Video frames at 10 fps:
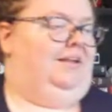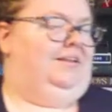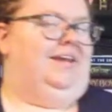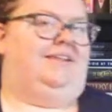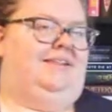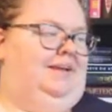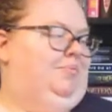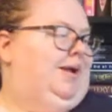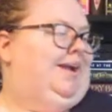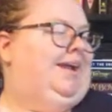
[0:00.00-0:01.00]
Next up,
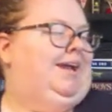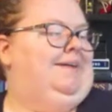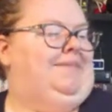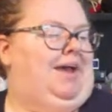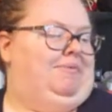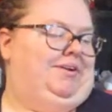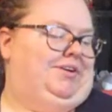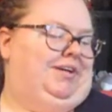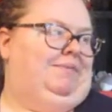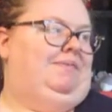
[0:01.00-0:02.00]
I have I'm Not
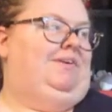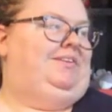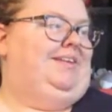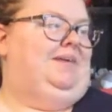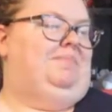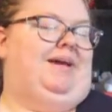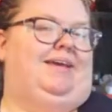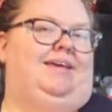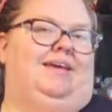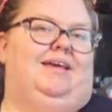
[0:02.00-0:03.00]
Dying With You Tonight
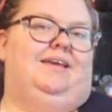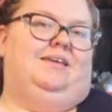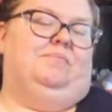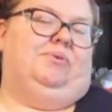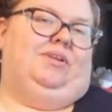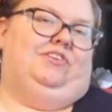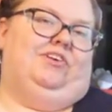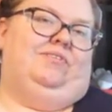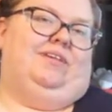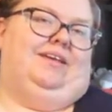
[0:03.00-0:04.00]
by Kimberly
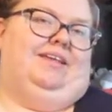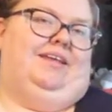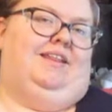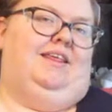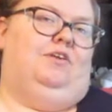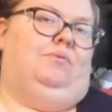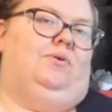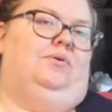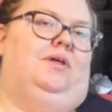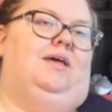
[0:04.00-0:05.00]
Jones and Gilly
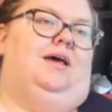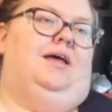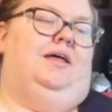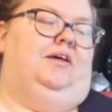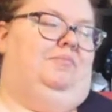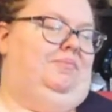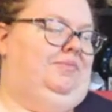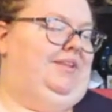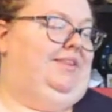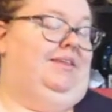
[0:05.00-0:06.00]
Siegel.
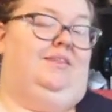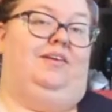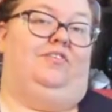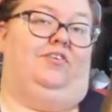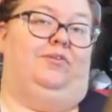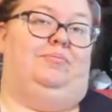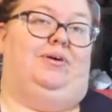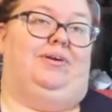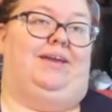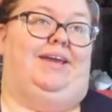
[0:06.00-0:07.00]
This is such a good
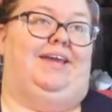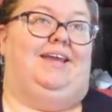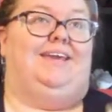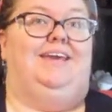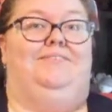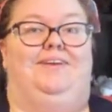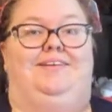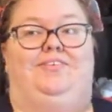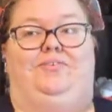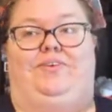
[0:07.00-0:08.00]
book, and I can't
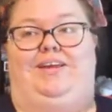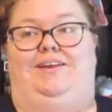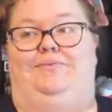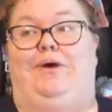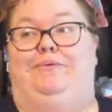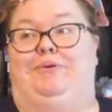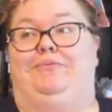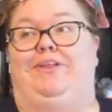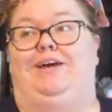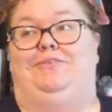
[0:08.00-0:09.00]
wait to read Why We
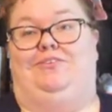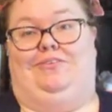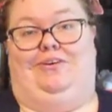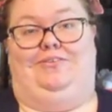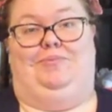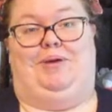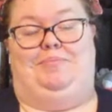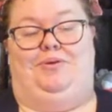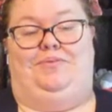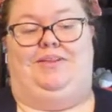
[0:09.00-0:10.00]
Fly, which is also by
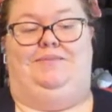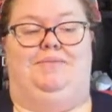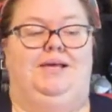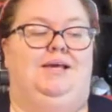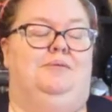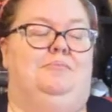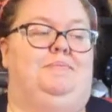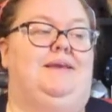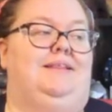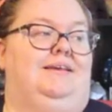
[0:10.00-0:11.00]
both of them. But
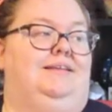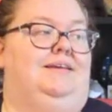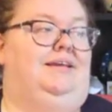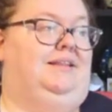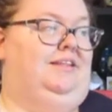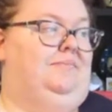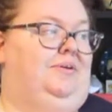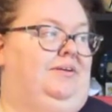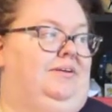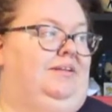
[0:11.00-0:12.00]
basically, this
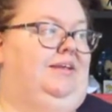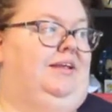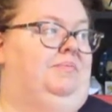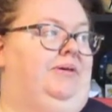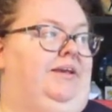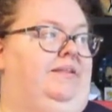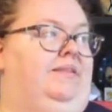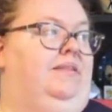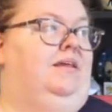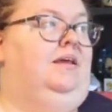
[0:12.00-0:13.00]
book takes
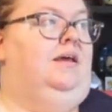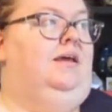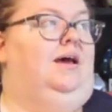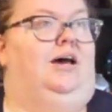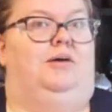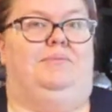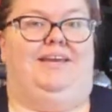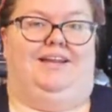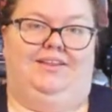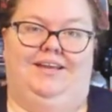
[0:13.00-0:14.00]
place
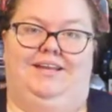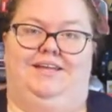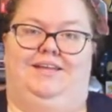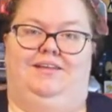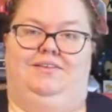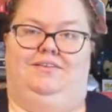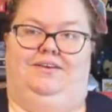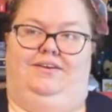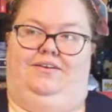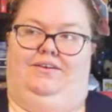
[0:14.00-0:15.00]
in Atlanta.
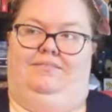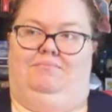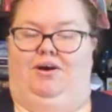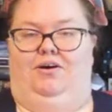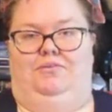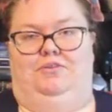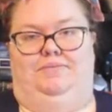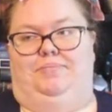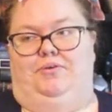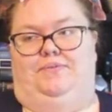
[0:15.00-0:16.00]

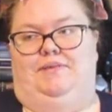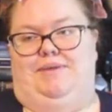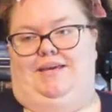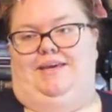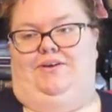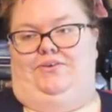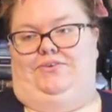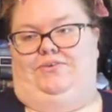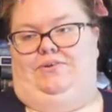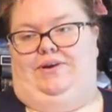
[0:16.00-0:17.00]
Both of the main
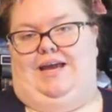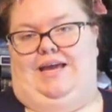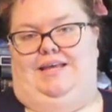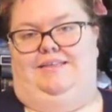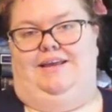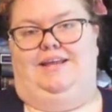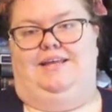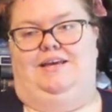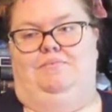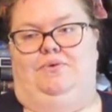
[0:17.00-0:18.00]
characters are at a
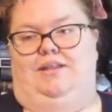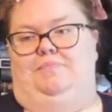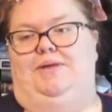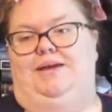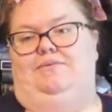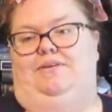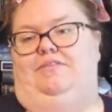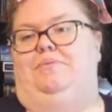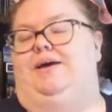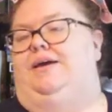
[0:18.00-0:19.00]
stadium. One is black, one
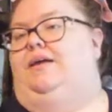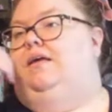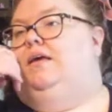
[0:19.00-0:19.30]
is white.